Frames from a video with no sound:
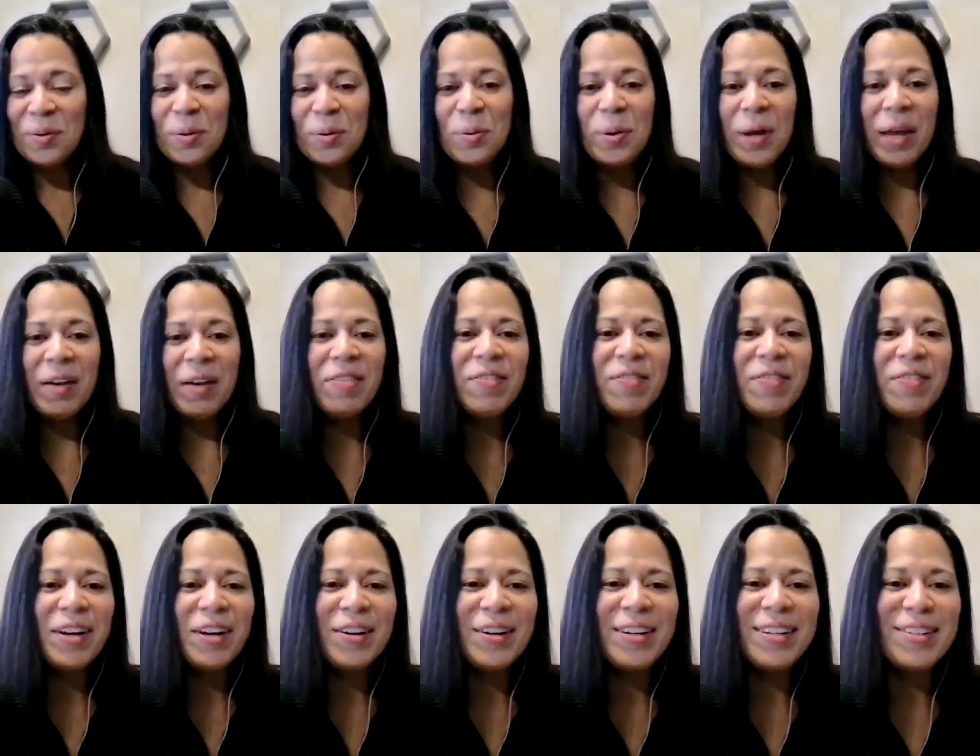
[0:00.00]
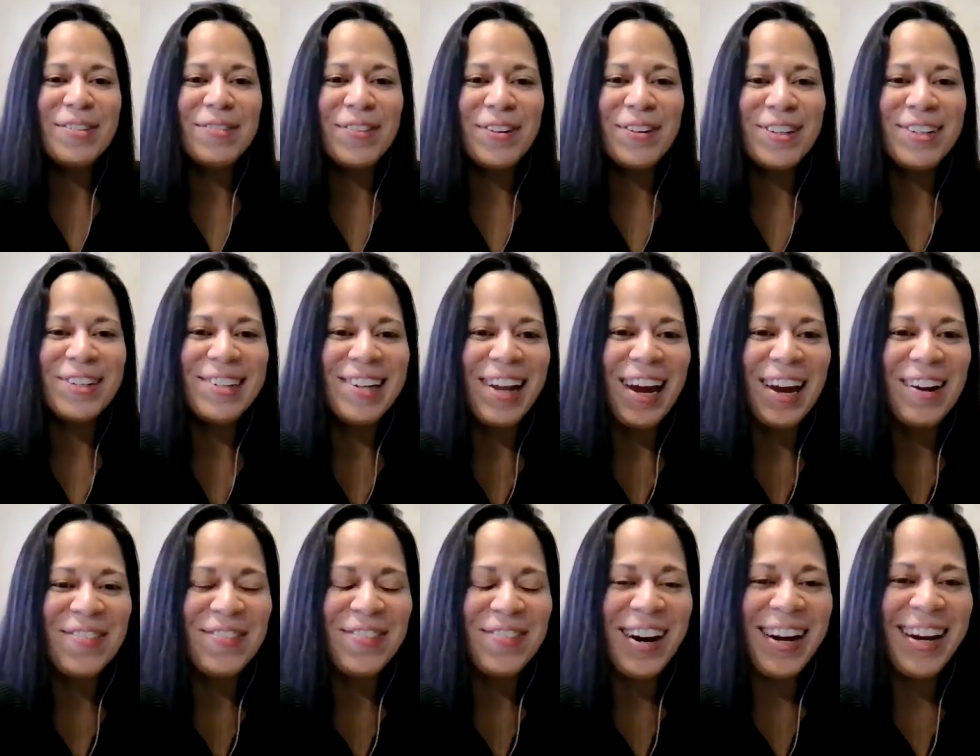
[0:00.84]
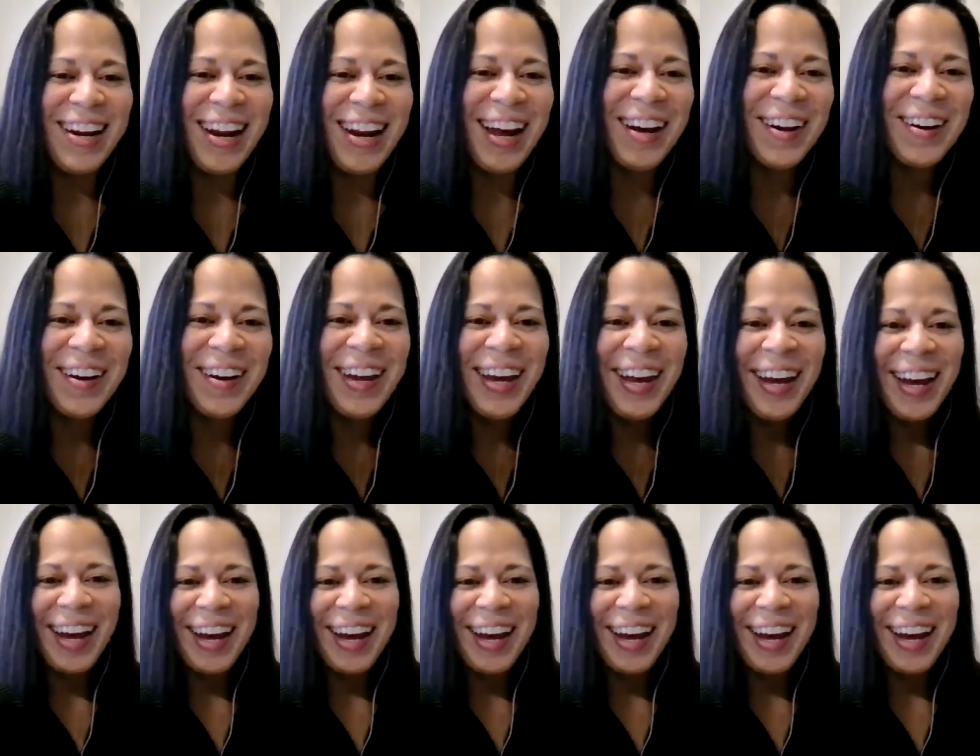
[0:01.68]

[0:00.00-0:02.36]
Well, we have a very diverse life right now.